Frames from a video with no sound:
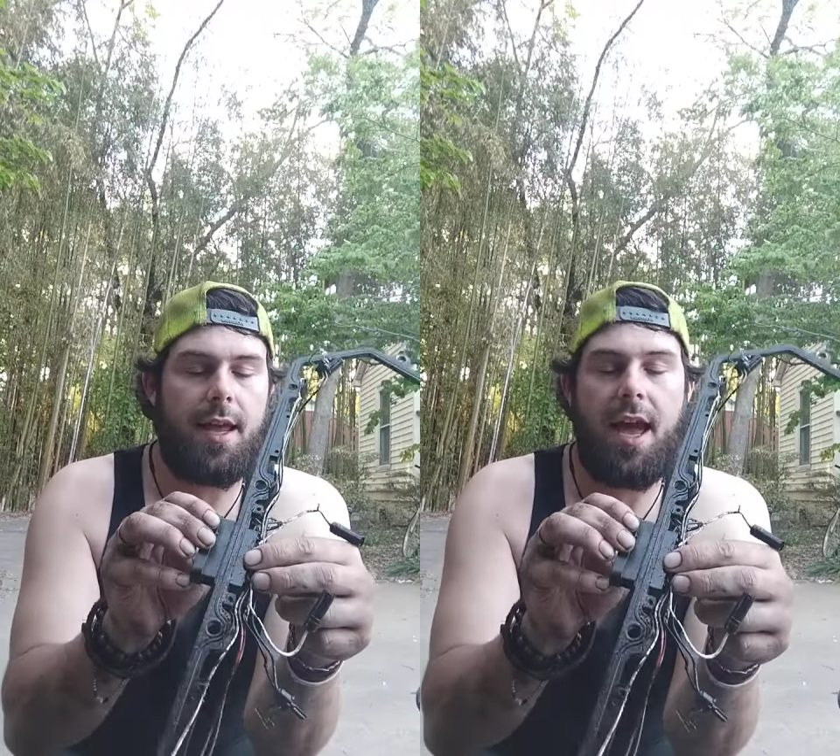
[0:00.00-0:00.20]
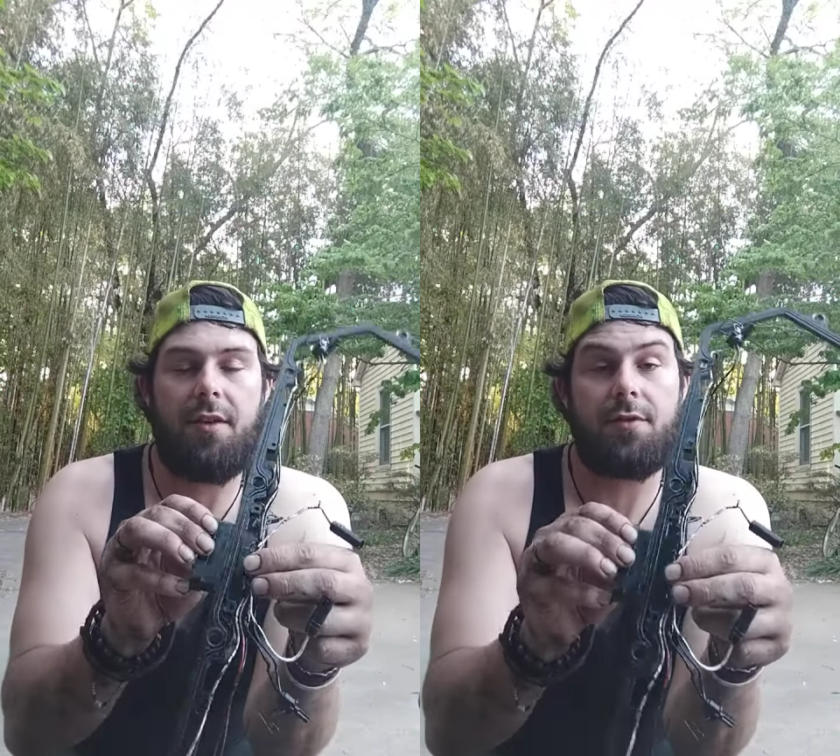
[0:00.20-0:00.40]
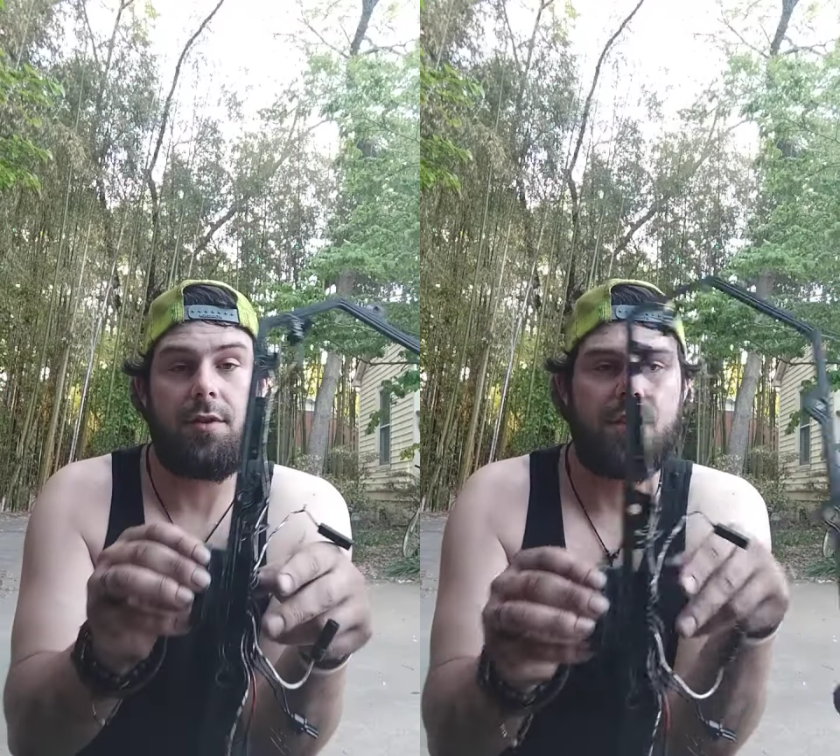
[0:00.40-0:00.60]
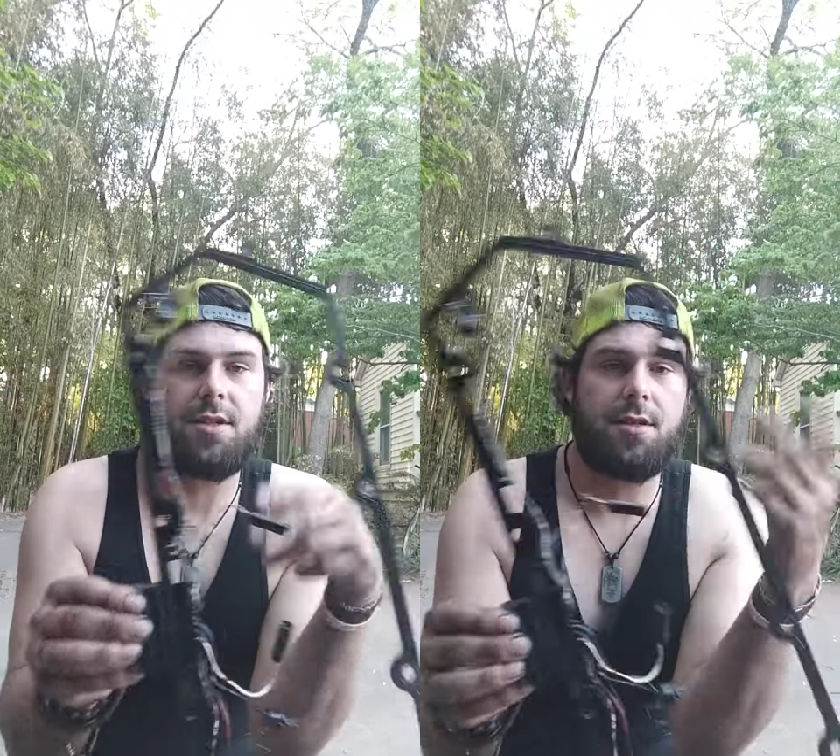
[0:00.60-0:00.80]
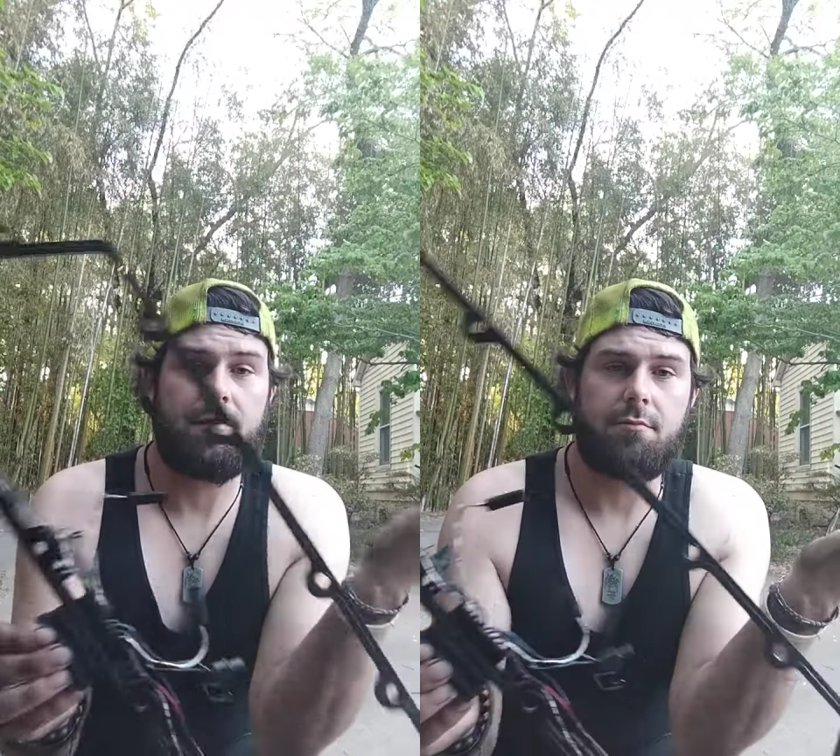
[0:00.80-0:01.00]
half your
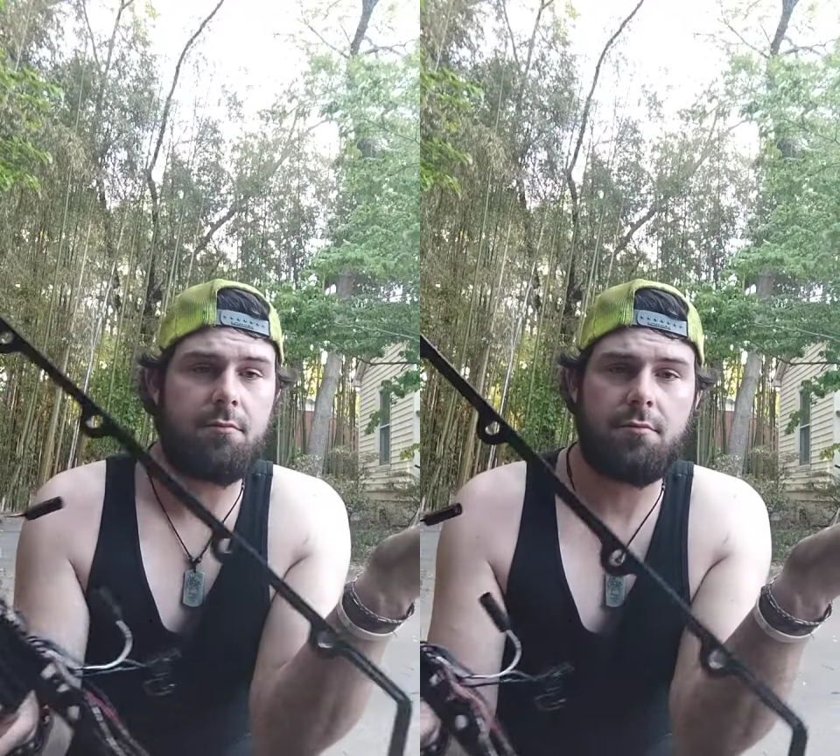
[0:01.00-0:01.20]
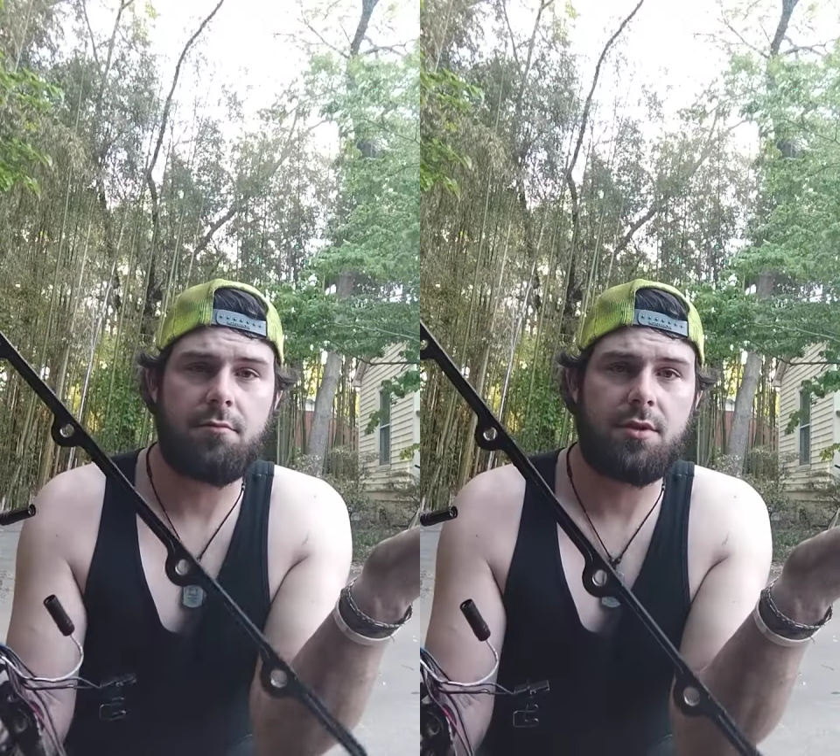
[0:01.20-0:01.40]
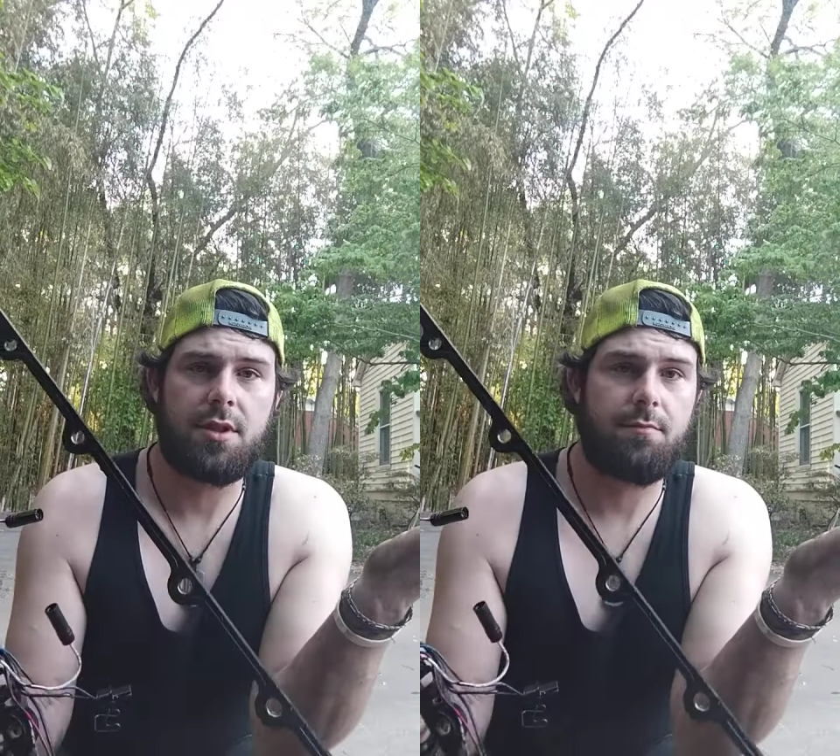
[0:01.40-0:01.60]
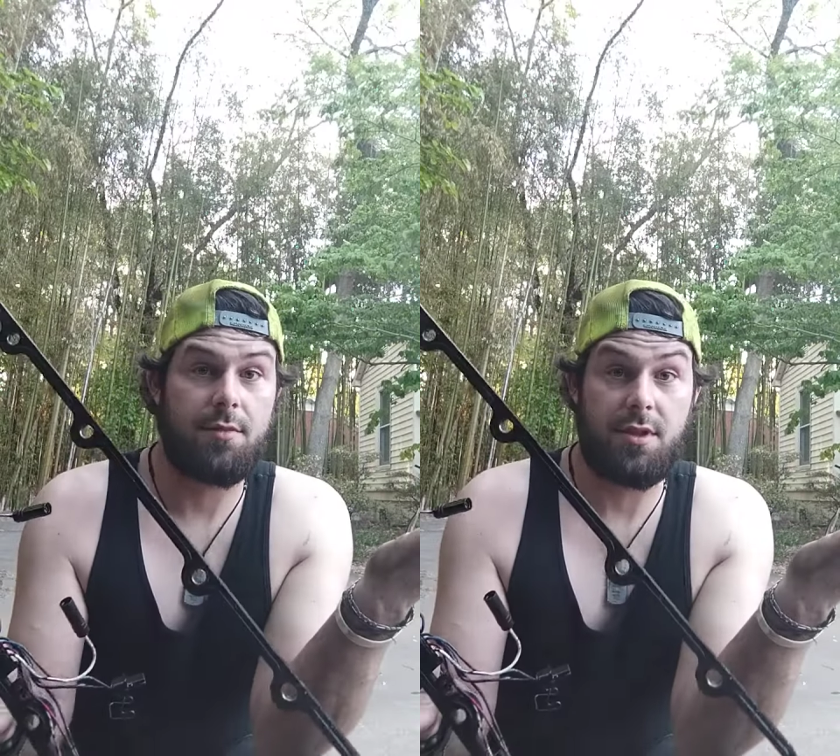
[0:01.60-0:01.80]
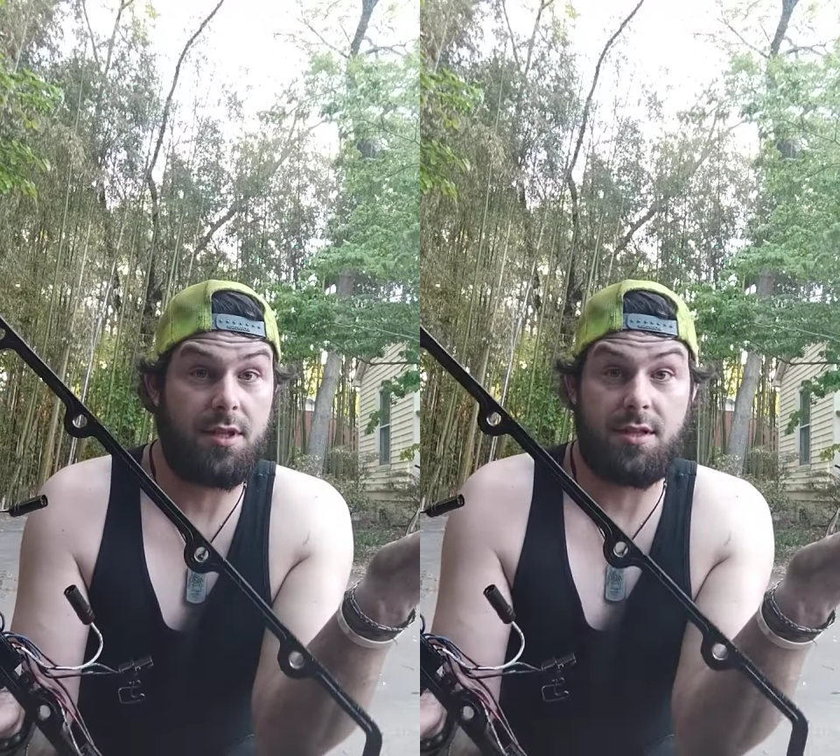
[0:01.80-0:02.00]
engine
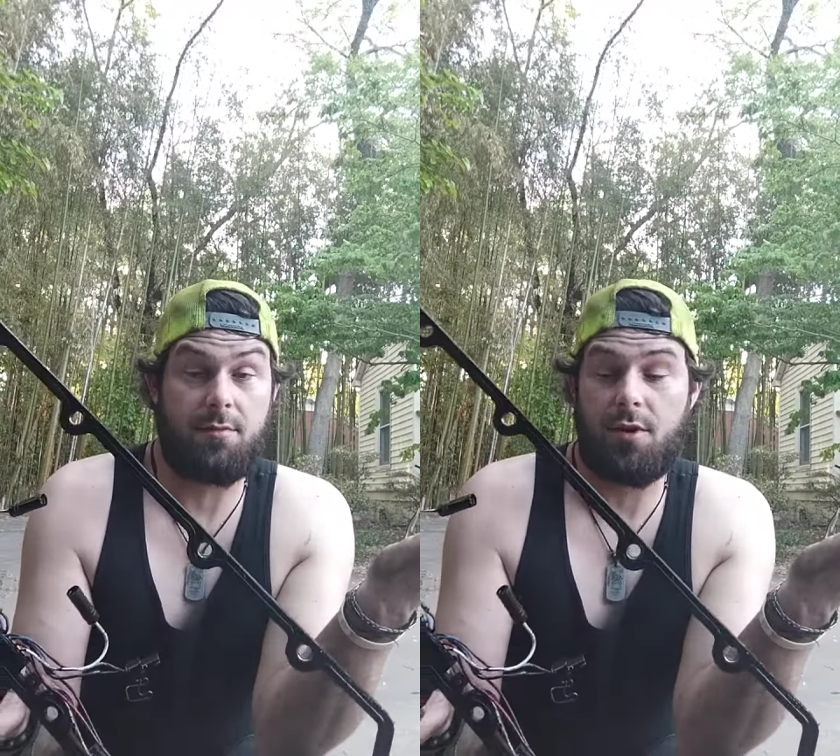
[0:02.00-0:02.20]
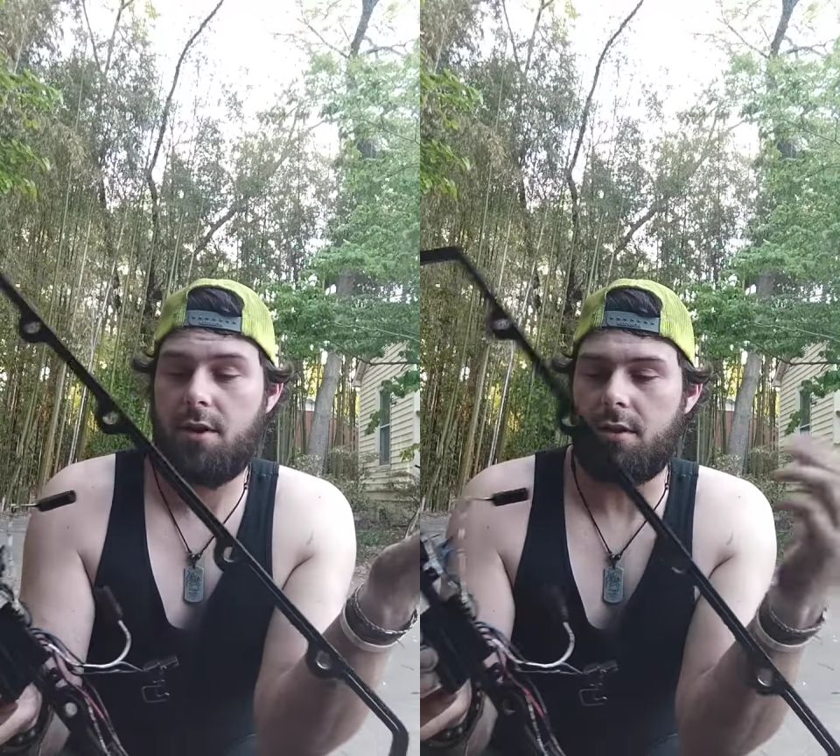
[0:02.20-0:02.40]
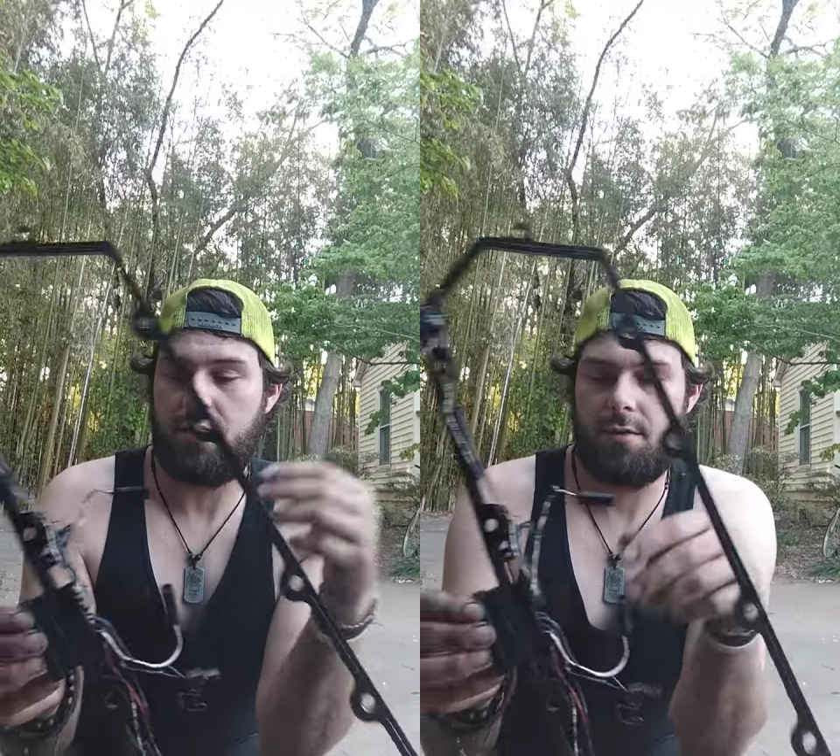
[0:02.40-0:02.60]
doesn't run.